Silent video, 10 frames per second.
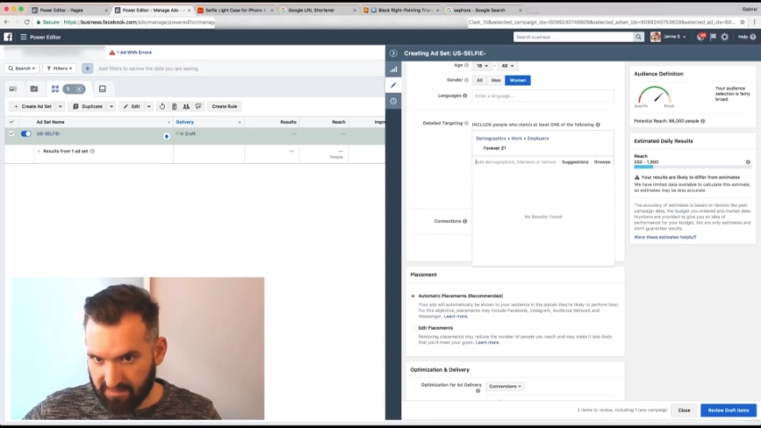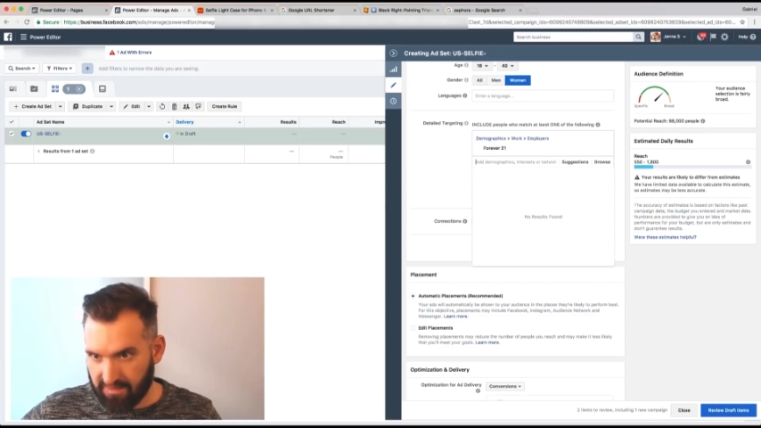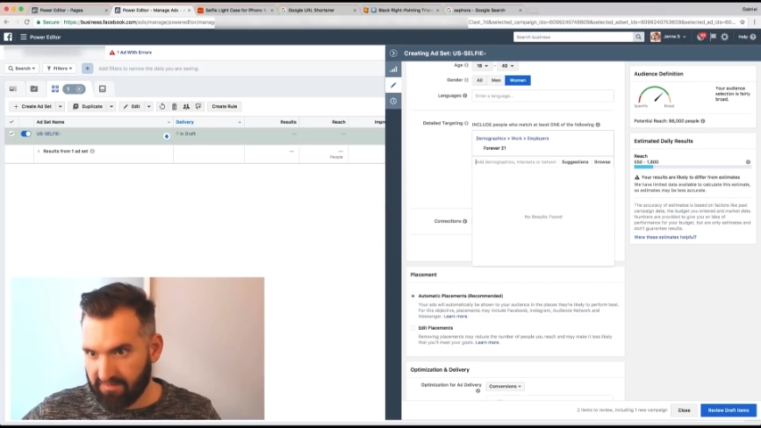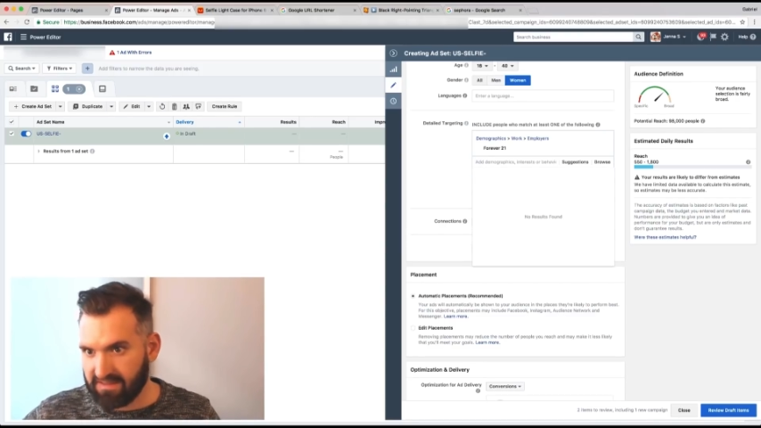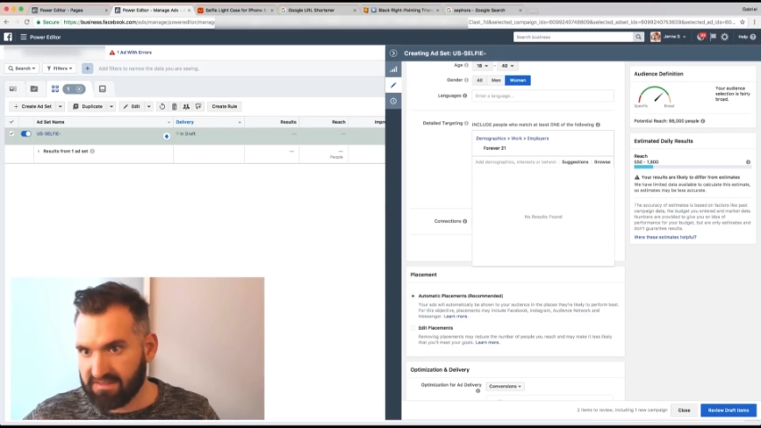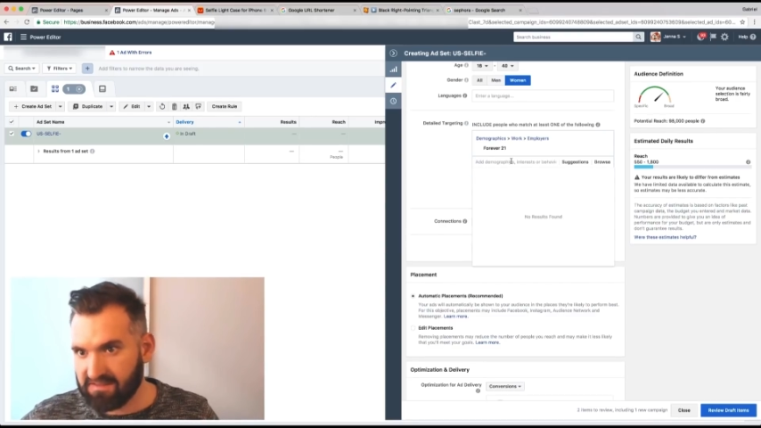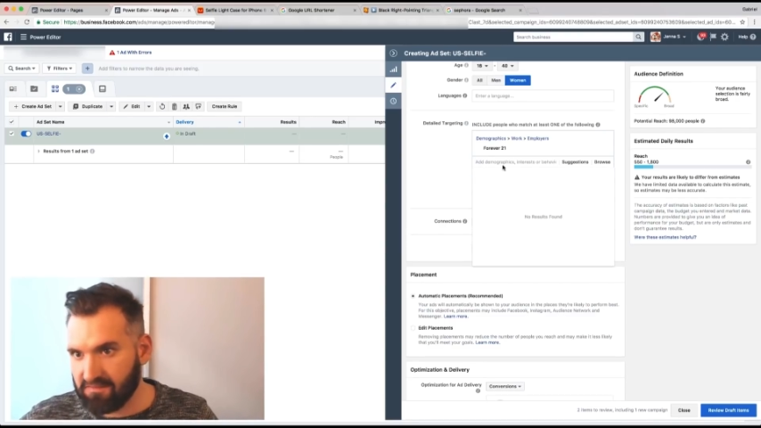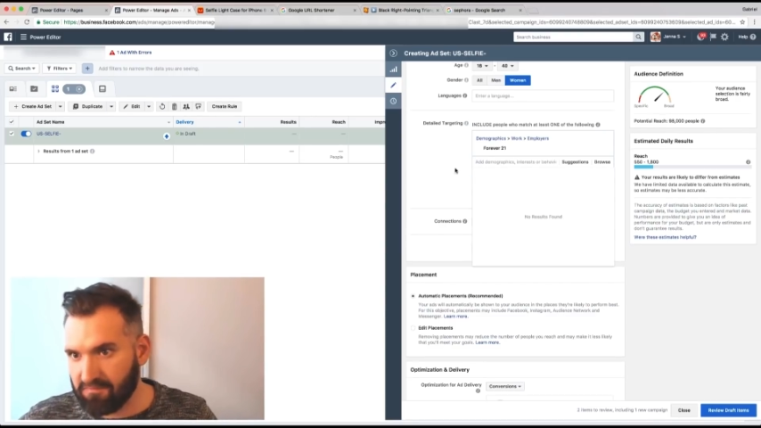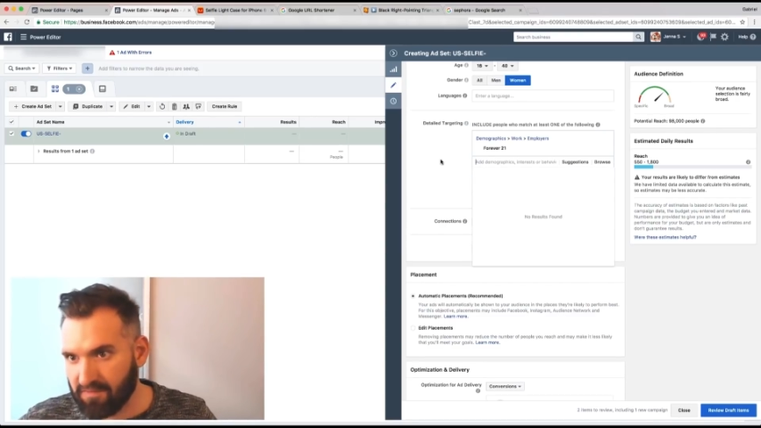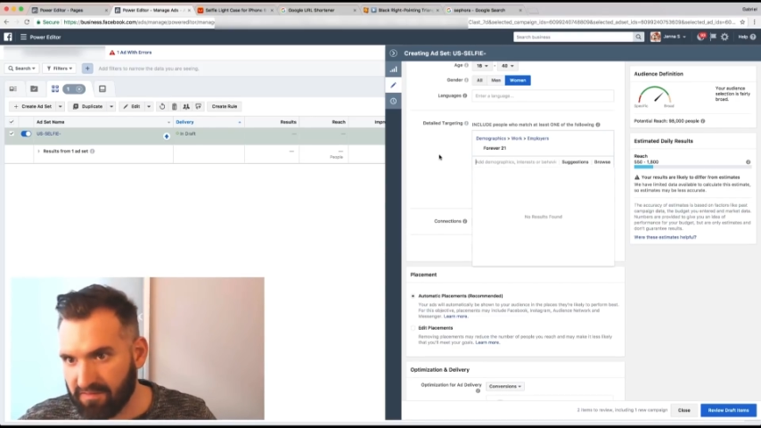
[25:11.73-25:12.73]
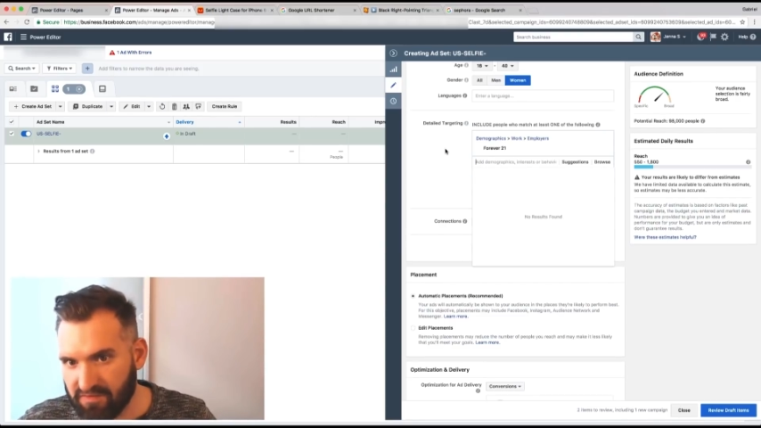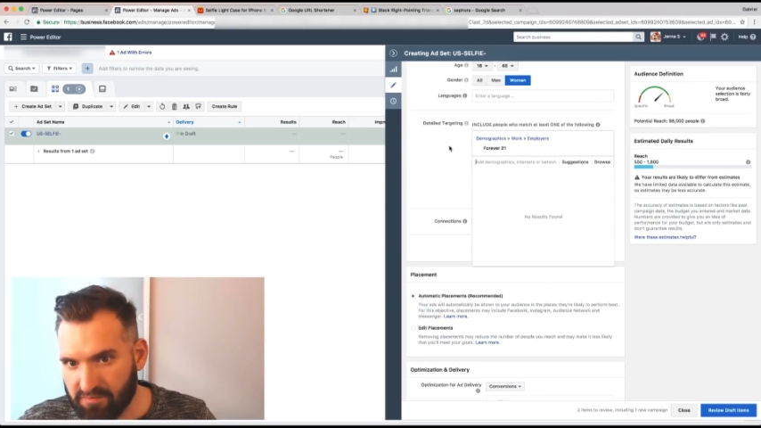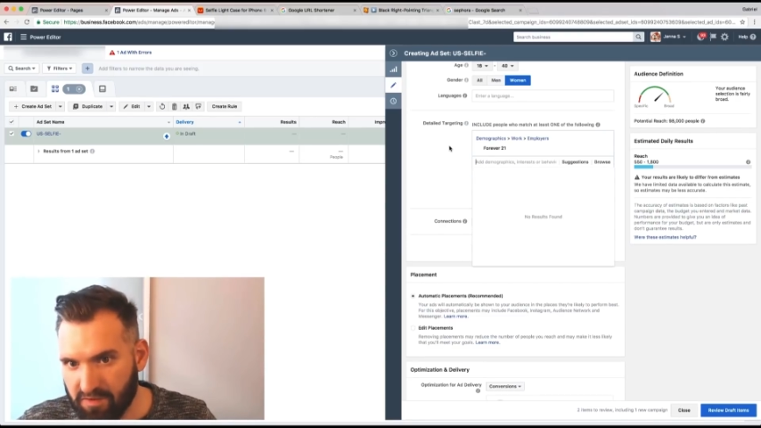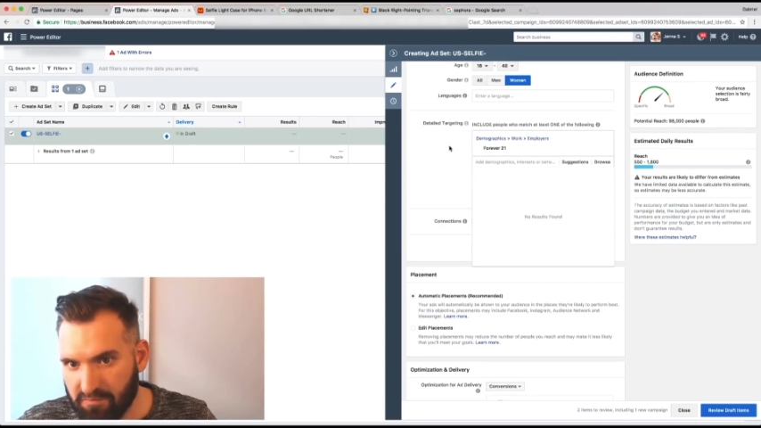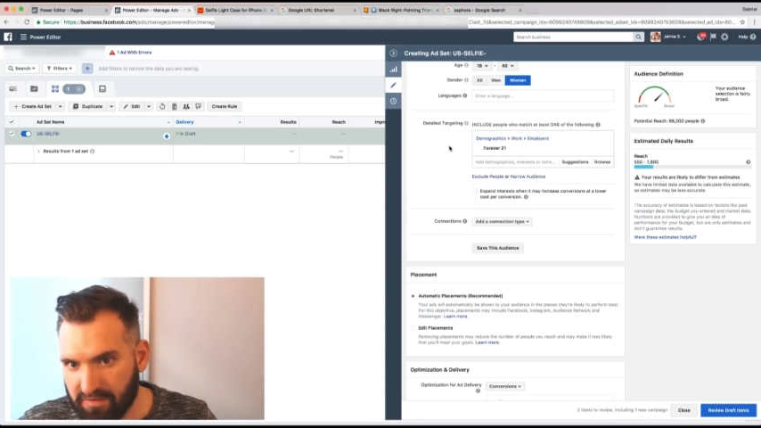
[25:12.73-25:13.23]
Anyway, let's just do Forever
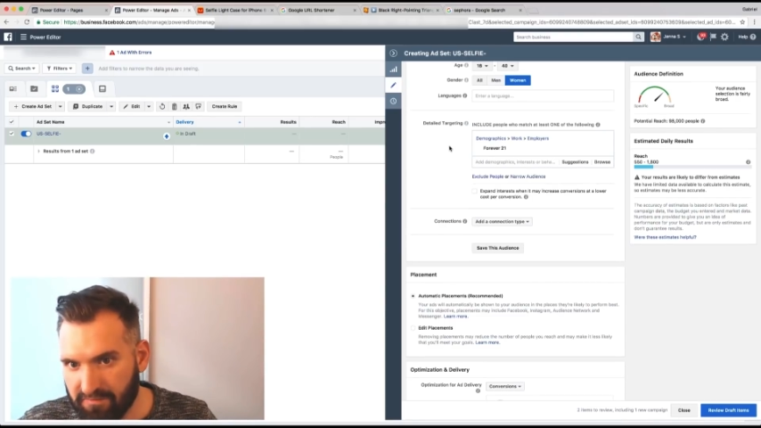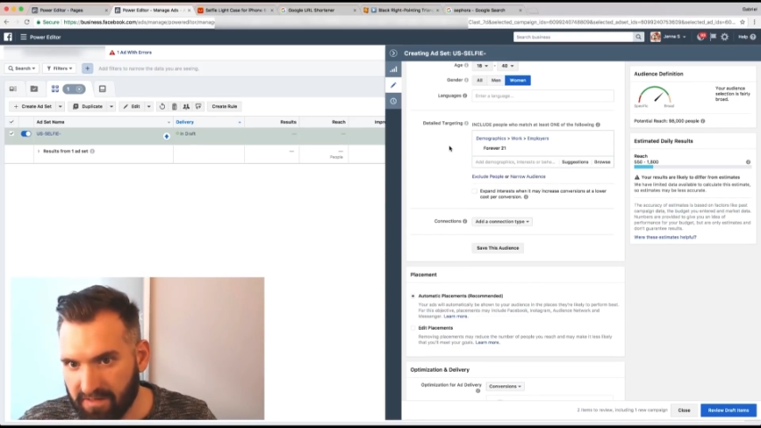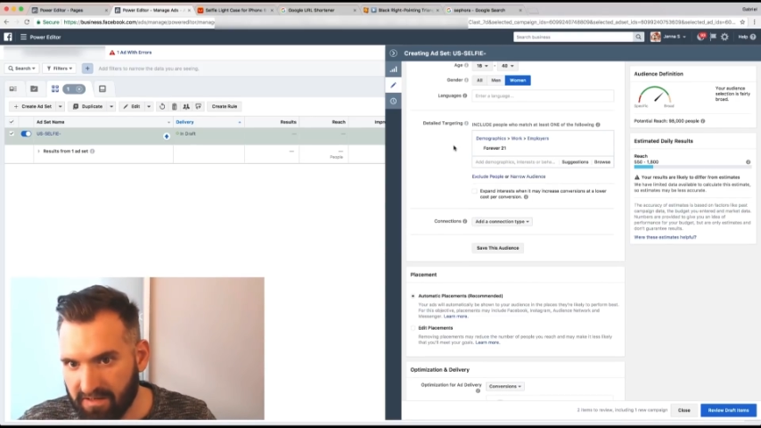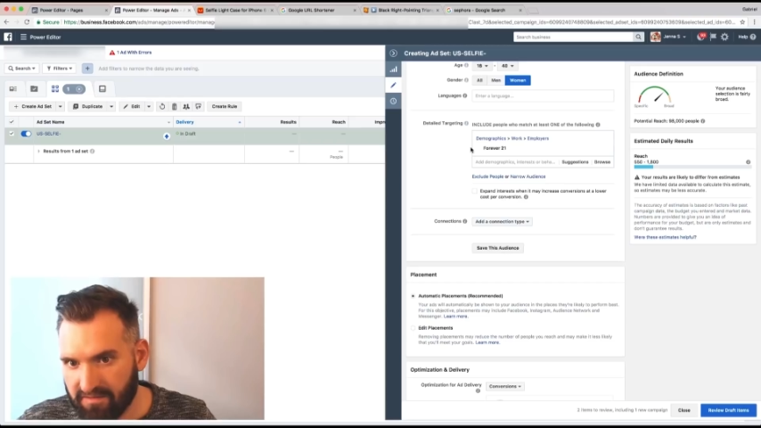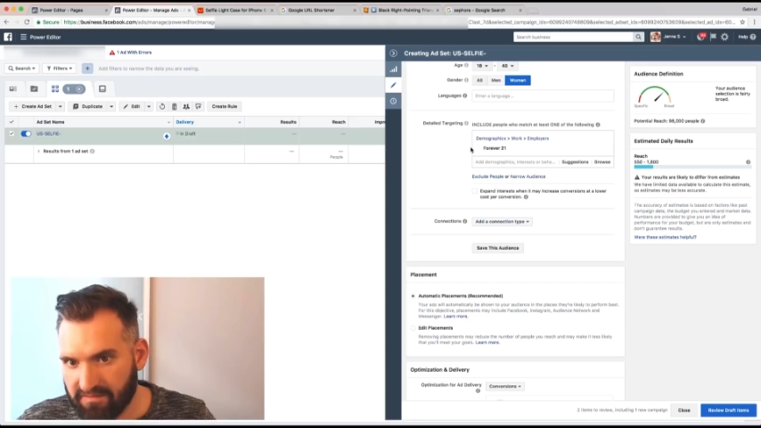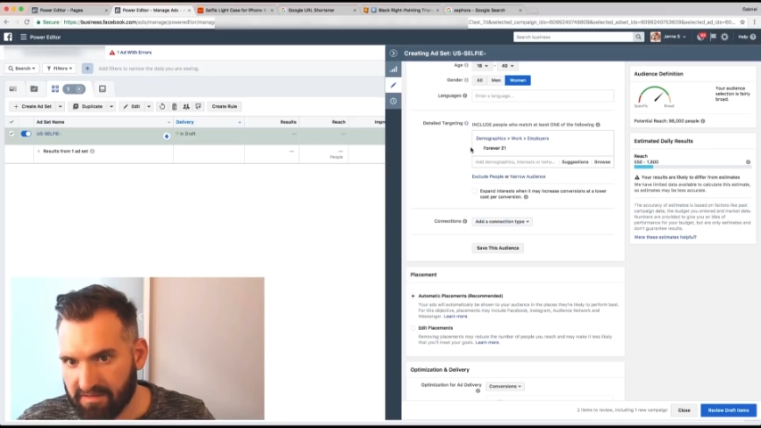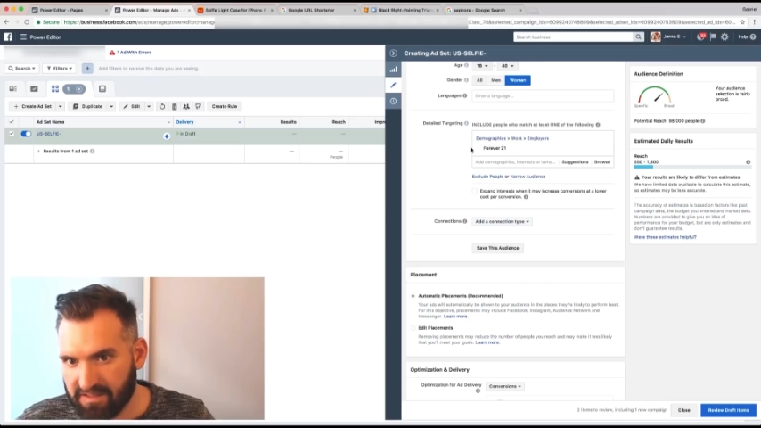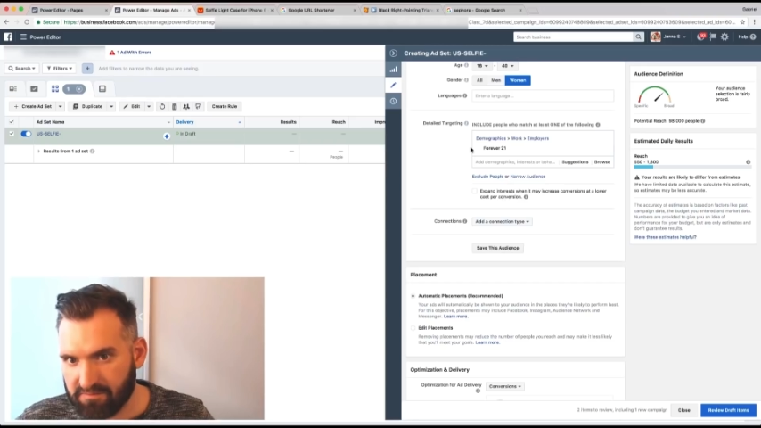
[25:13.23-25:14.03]
21 for now,